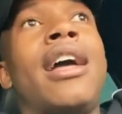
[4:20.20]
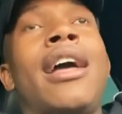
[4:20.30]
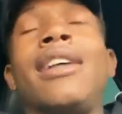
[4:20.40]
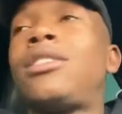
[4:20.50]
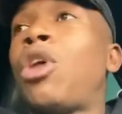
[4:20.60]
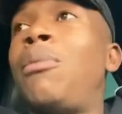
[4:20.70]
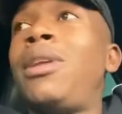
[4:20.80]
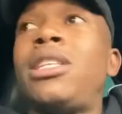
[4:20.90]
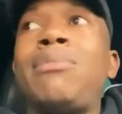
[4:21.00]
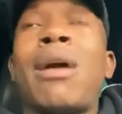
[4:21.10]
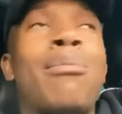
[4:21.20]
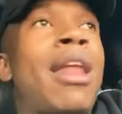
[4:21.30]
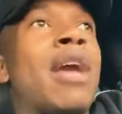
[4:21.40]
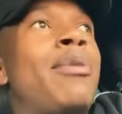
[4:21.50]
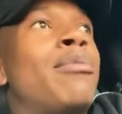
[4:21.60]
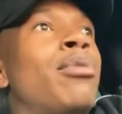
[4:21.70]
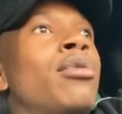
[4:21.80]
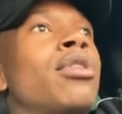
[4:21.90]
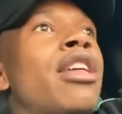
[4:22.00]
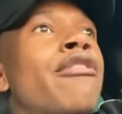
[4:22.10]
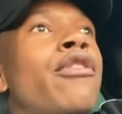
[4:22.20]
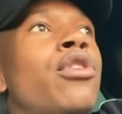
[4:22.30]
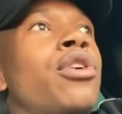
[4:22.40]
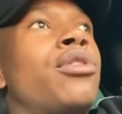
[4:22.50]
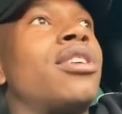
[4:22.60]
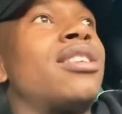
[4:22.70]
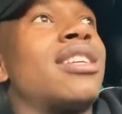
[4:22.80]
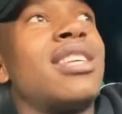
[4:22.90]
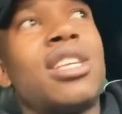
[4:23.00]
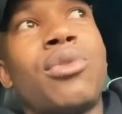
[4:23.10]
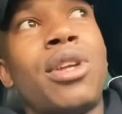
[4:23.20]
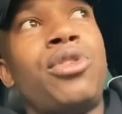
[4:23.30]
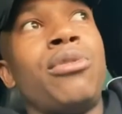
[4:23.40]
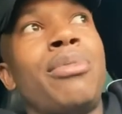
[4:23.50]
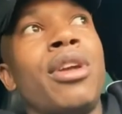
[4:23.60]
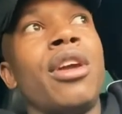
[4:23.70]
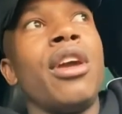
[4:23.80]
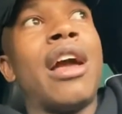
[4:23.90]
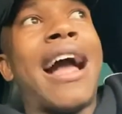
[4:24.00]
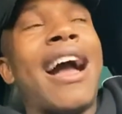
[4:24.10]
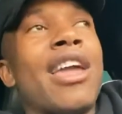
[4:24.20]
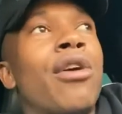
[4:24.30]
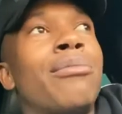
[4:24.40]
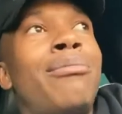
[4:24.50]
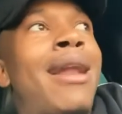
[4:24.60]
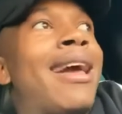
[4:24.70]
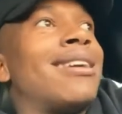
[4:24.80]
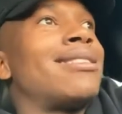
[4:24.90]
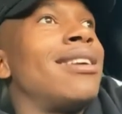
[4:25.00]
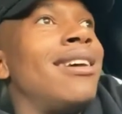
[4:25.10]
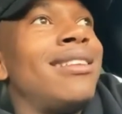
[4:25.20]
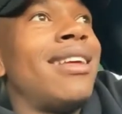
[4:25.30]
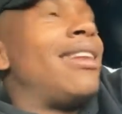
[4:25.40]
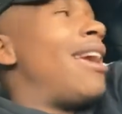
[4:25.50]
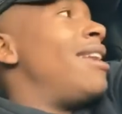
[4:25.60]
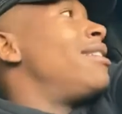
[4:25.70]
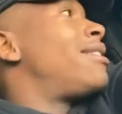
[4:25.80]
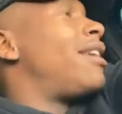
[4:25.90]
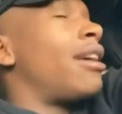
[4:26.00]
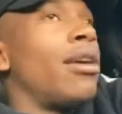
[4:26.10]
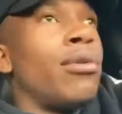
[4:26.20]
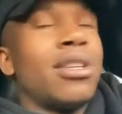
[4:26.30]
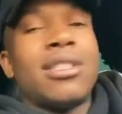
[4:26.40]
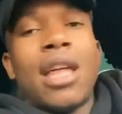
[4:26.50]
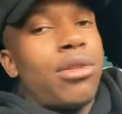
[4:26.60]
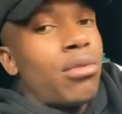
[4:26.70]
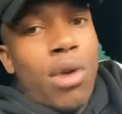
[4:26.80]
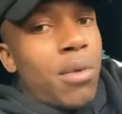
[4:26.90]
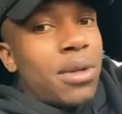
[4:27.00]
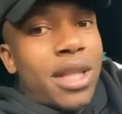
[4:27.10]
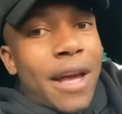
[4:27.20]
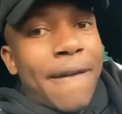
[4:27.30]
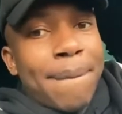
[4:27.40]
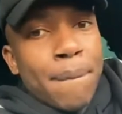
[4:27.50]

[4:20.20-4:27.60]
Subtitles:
is dominated by black people. Therefore, the success rate should be higher on blacks than anything. But there's nothing wrong with that.